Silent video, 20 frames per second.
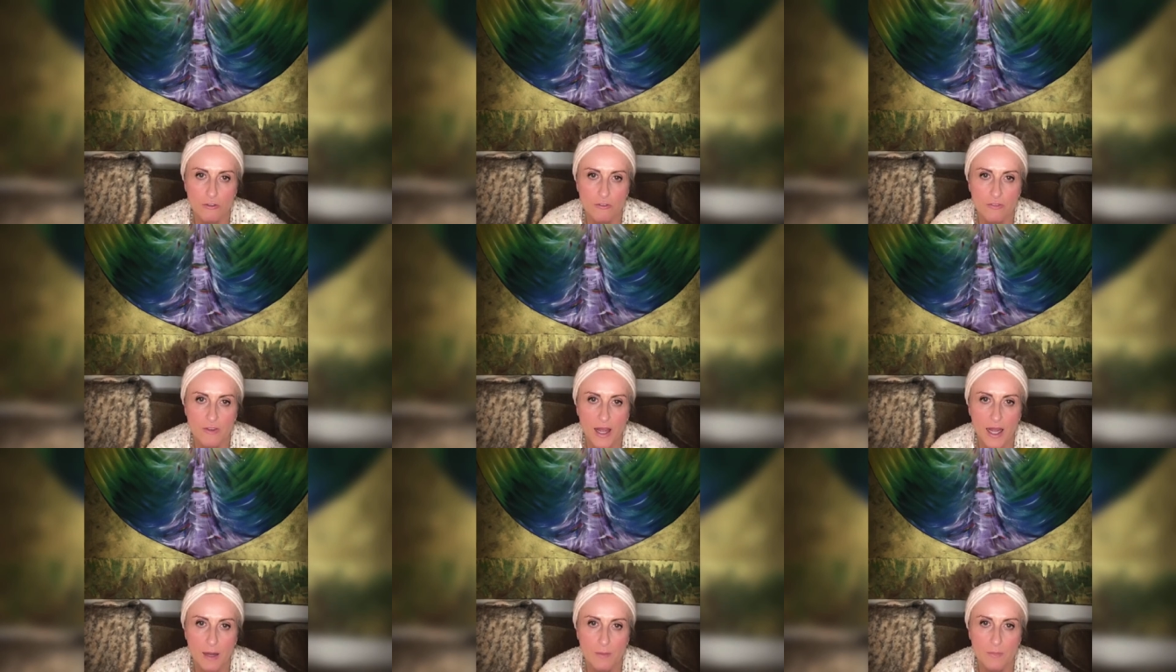
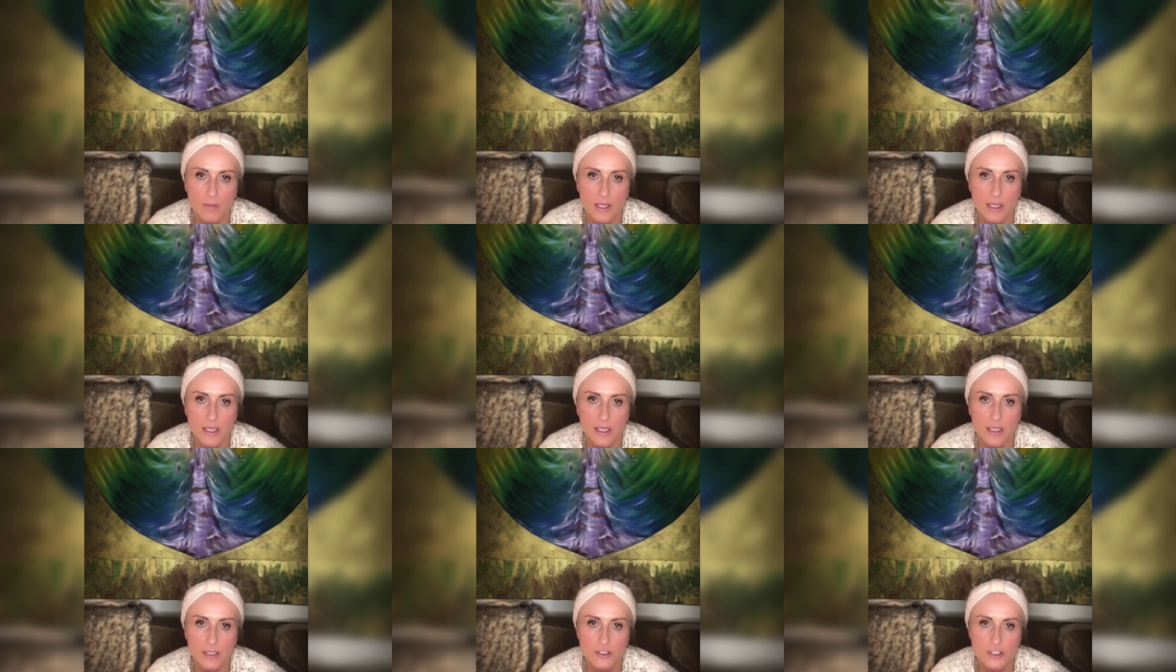family
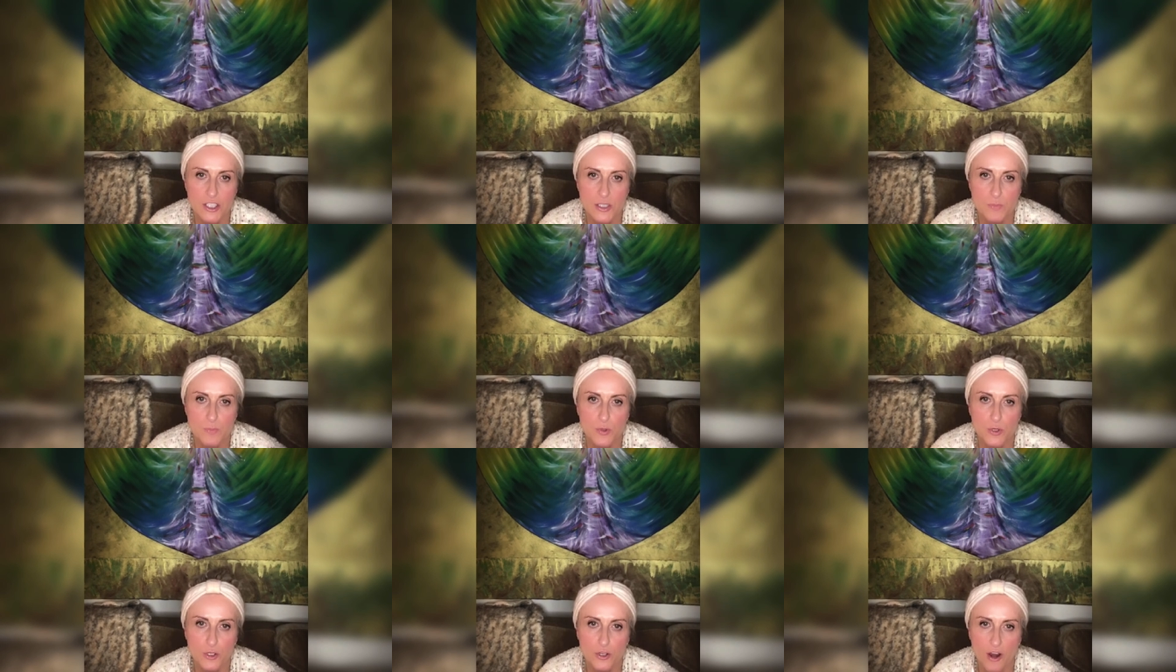and just
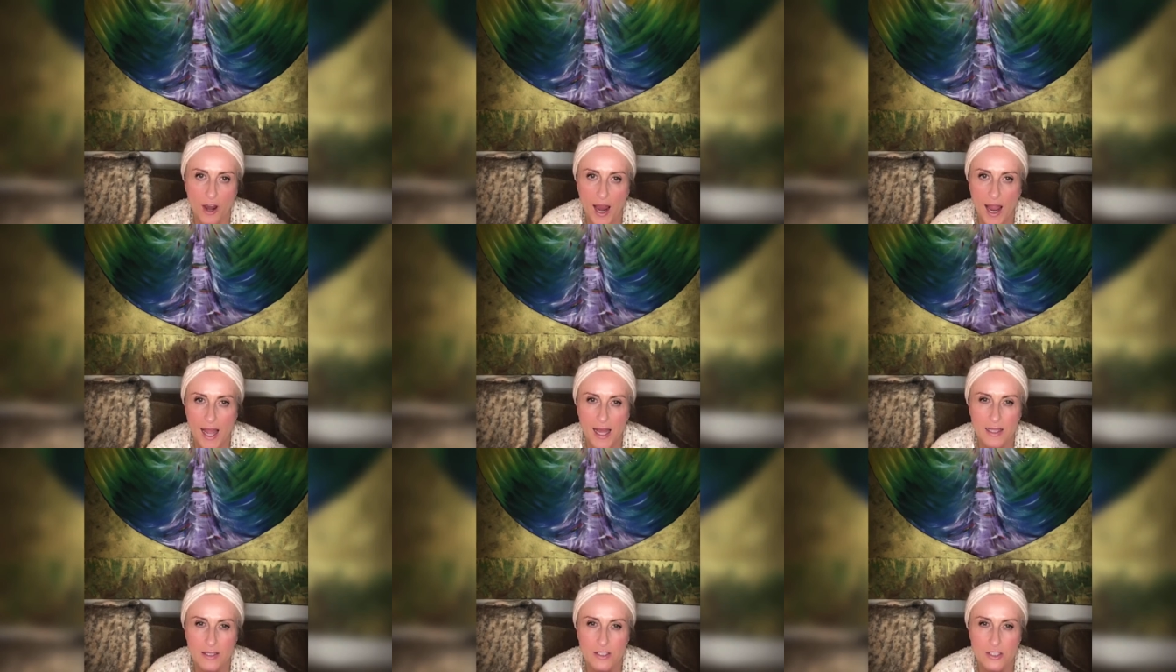put your
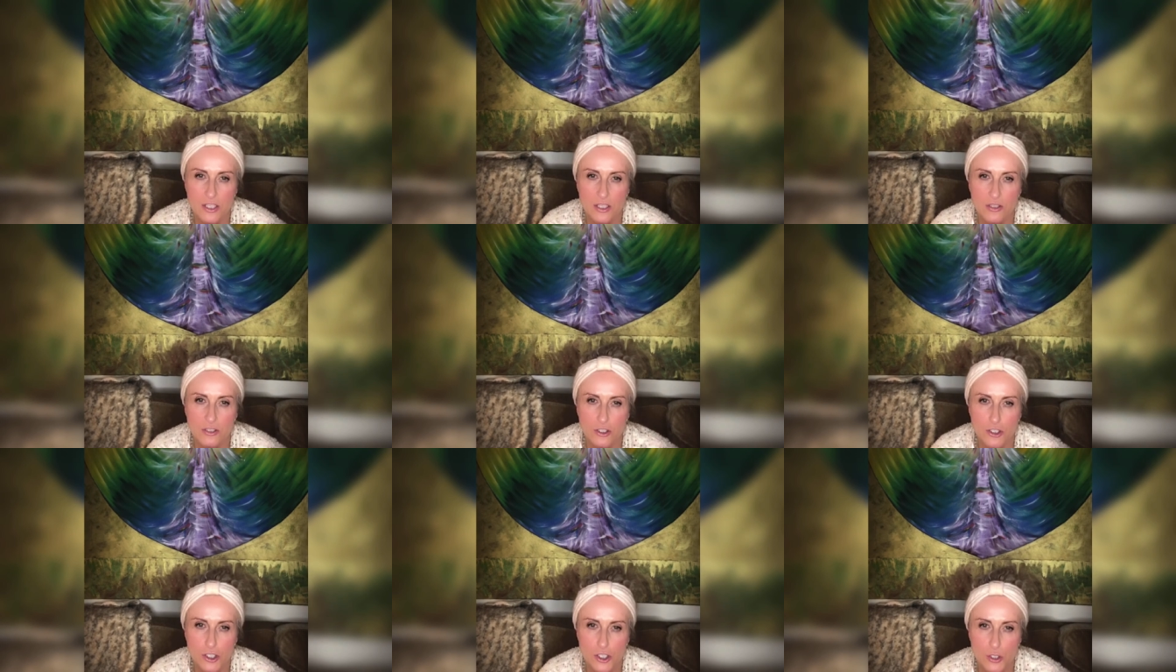hands on their
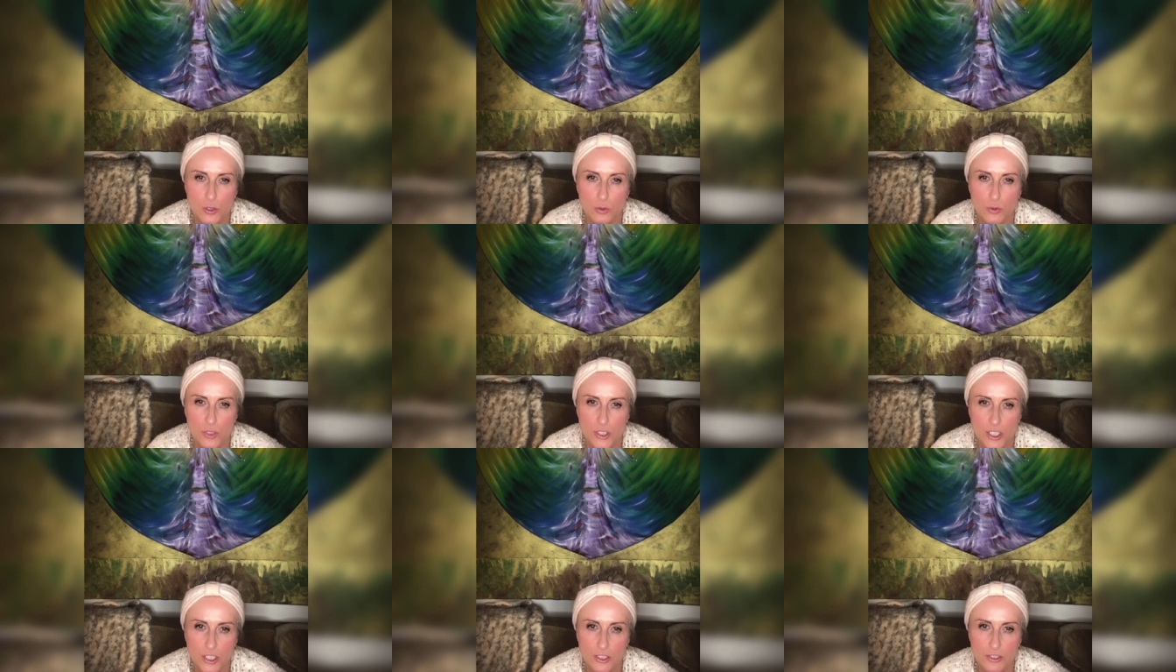
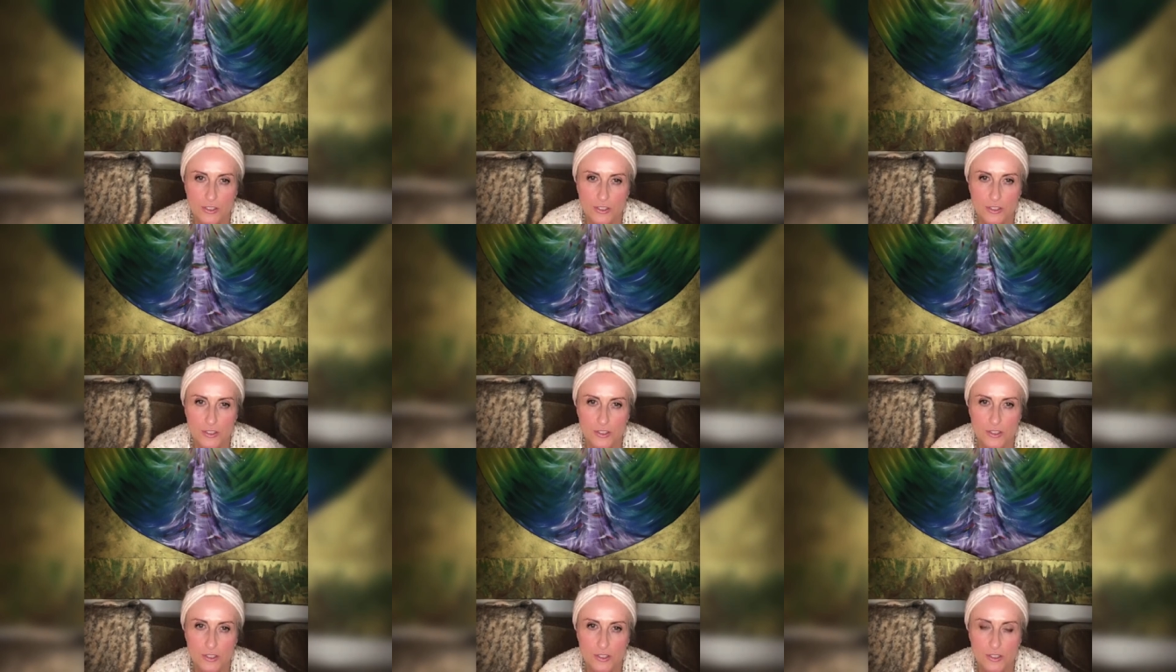
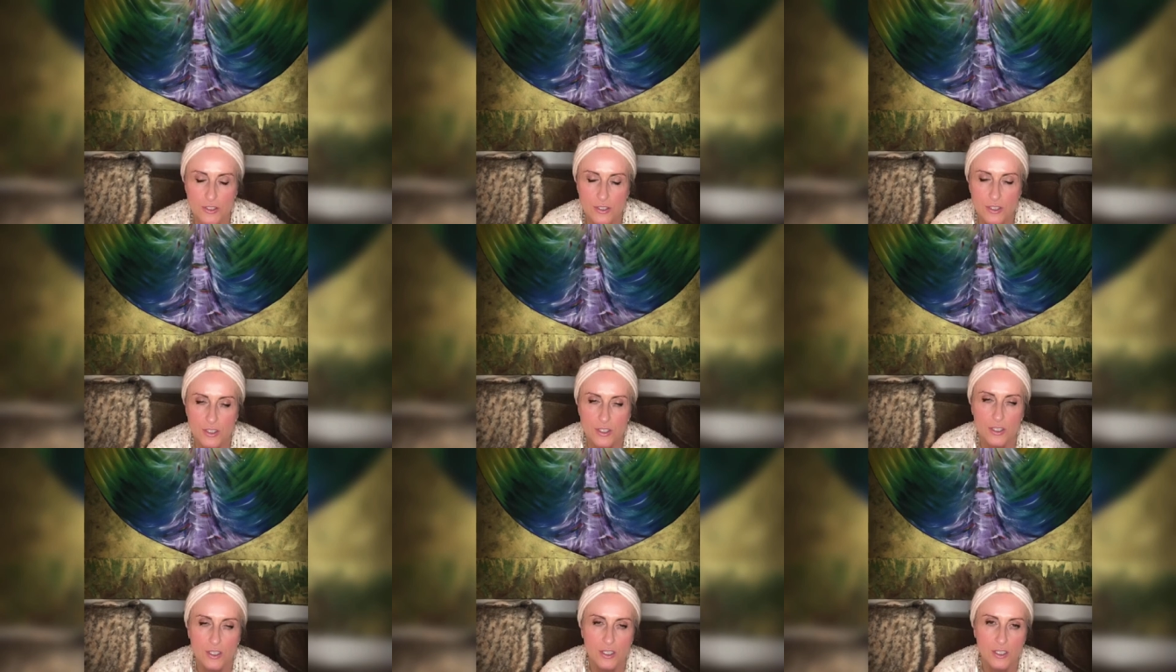shoulders
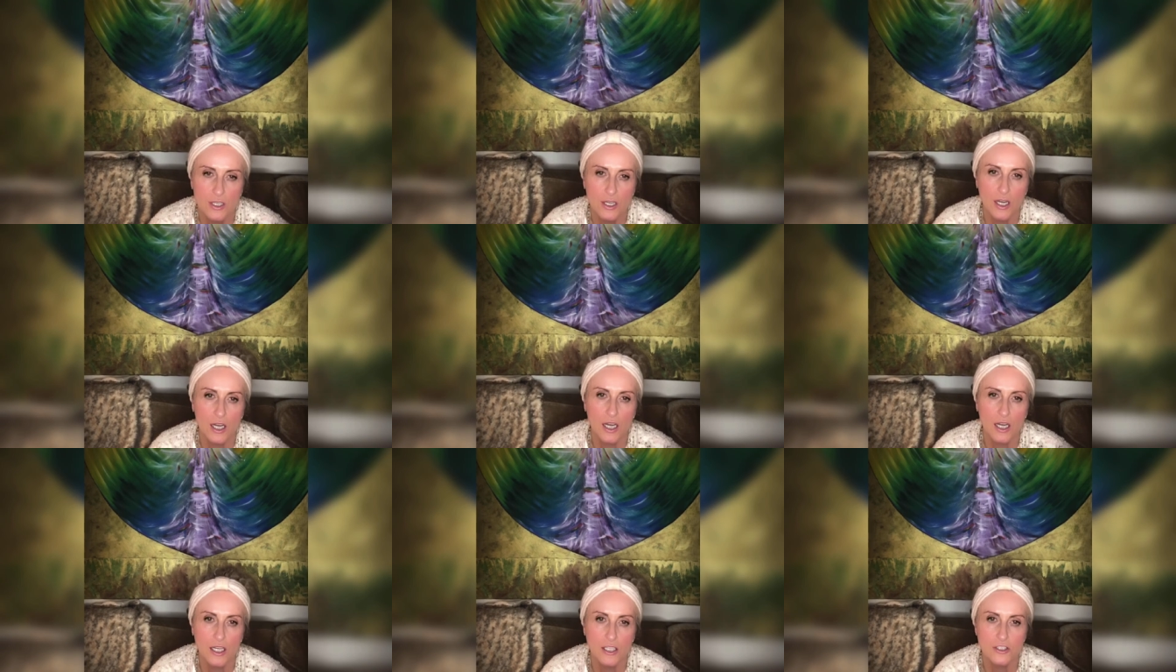
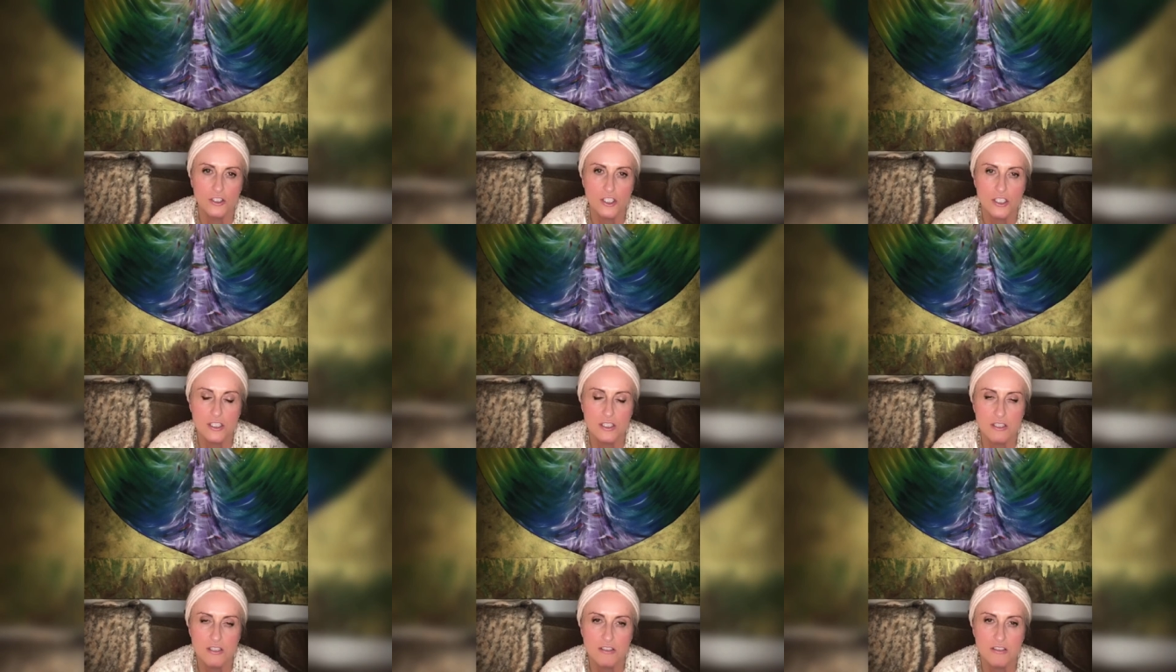and
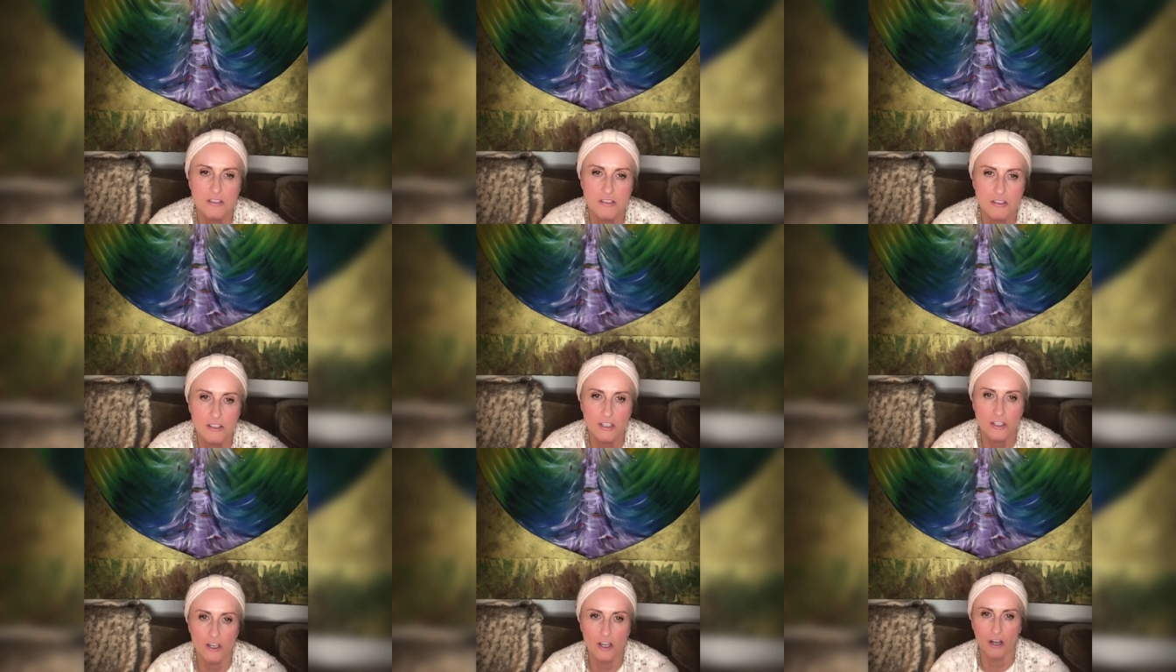just, you
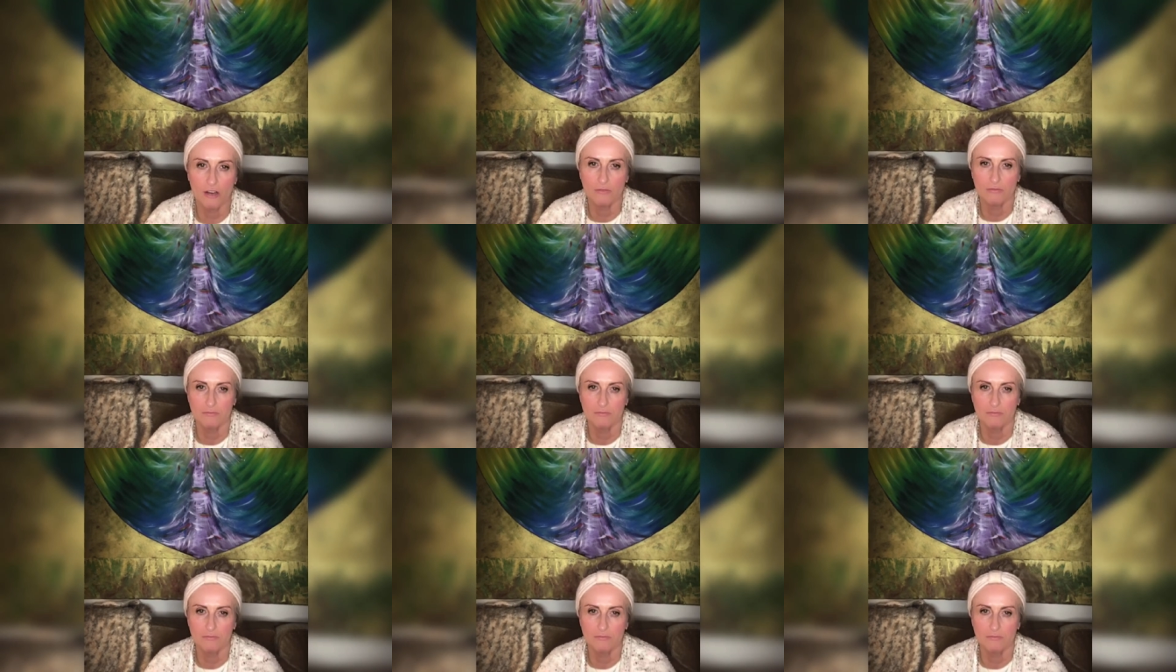know,